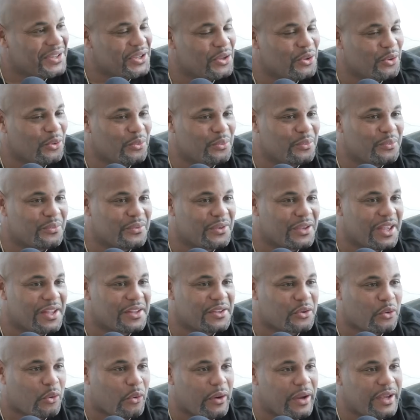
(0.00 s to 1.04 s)
You know,
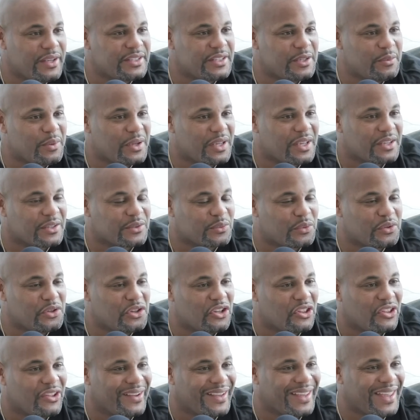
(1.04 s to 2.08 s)
it's crazy because when
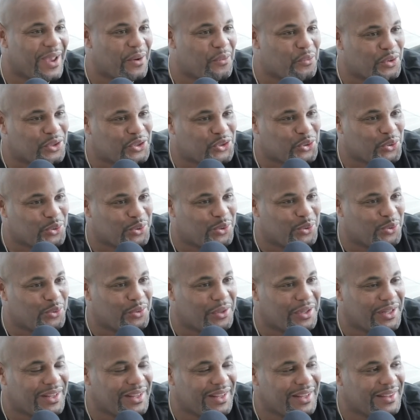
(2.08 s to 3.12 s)
you look at what you're
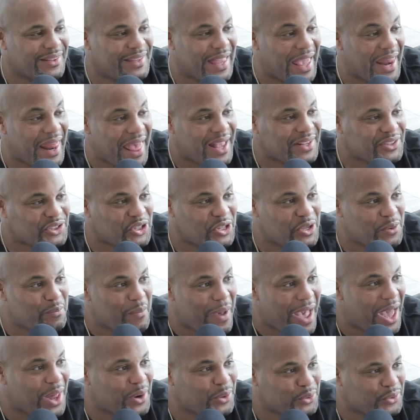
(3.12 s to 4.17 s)
doing, that actually
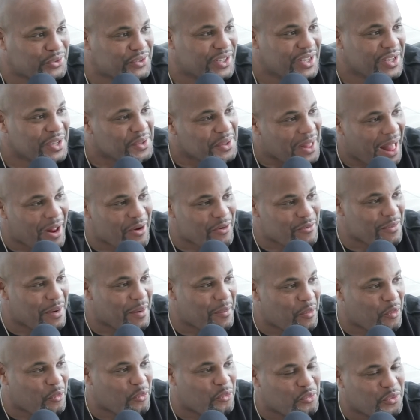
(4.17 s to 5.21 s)
matters. Yeah. I
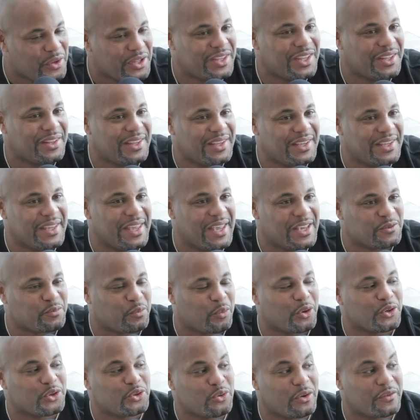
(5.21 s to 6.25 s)
remember when we did the EA
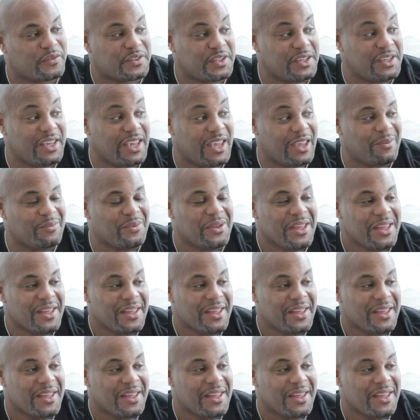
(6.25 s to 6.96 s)
Sports UFC game,